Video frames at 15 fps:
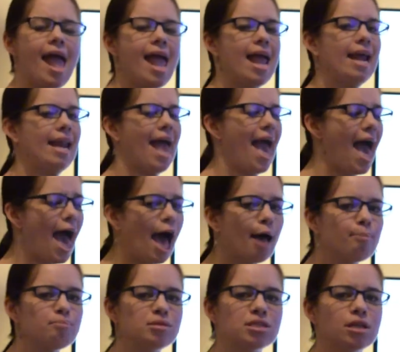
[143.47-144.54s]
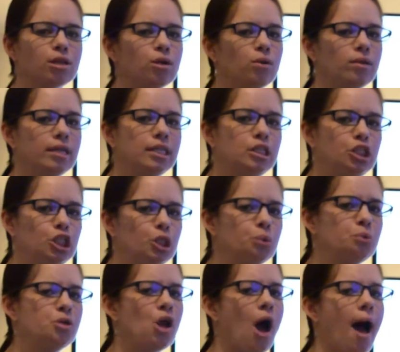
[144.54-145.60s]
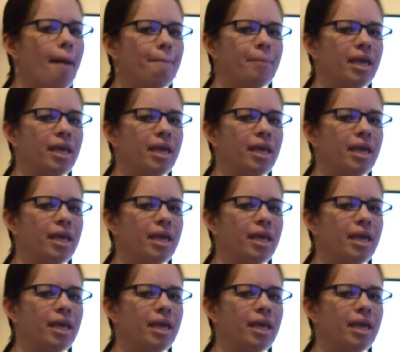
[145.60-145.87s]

And absolutely do not